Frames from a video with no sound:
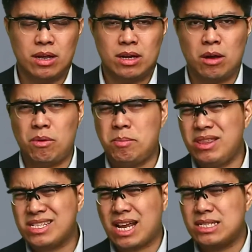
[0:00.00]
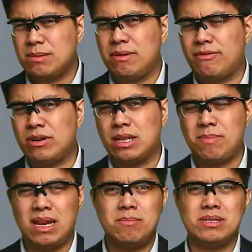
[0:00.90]
now we've been discussing before that
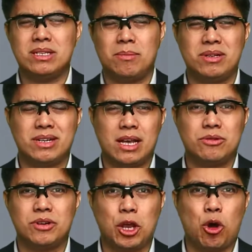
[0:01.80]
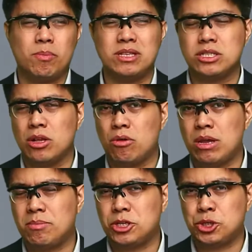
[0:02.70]
many businesses have been trying to reopen slowly
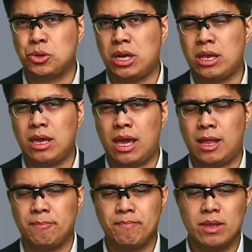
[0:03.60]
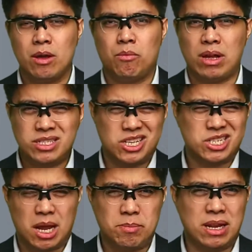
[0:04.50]
but surely, and one such
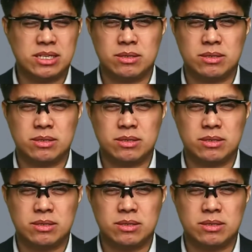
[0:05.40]
company